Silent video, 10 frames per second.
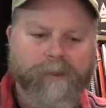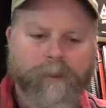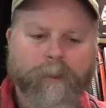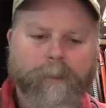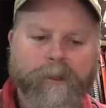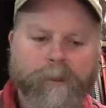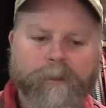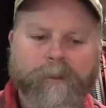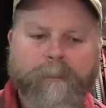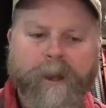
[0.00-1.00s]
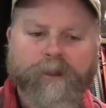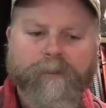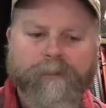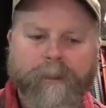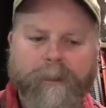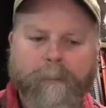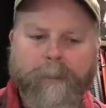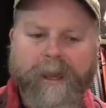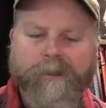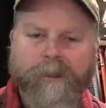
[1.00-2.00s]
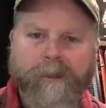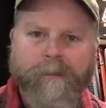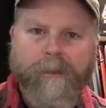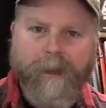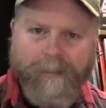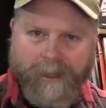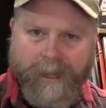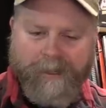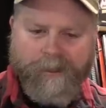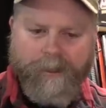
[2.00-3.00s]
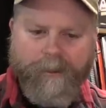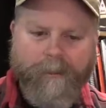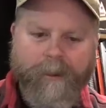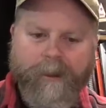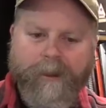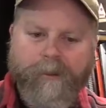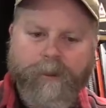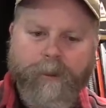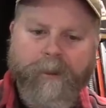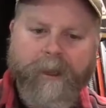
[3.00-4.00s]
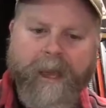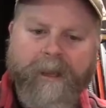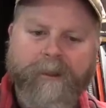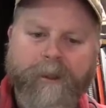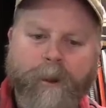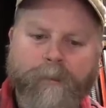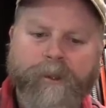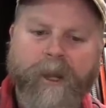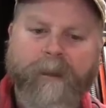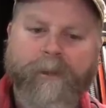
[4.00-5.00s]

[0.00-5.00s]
So what we do is we measure from the base of the case here to the end of the ogive.